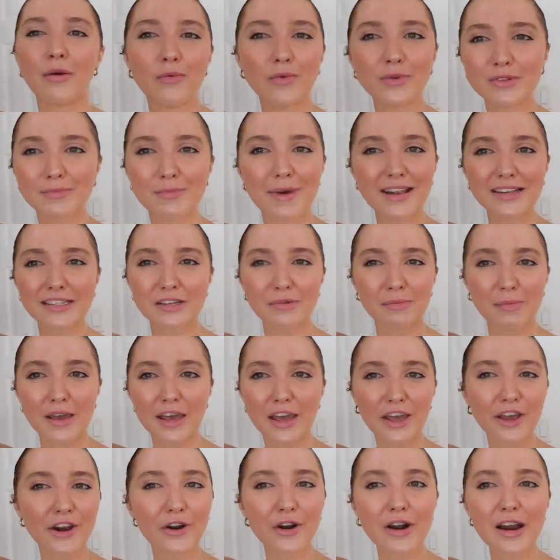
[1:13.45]
It was meant to be,
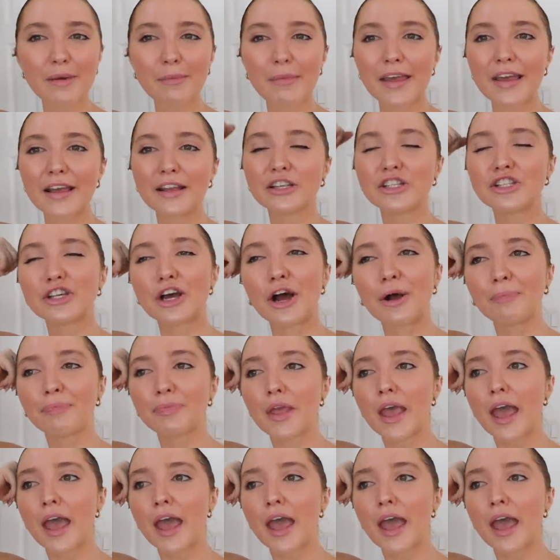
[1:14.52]
you know what I mean? So,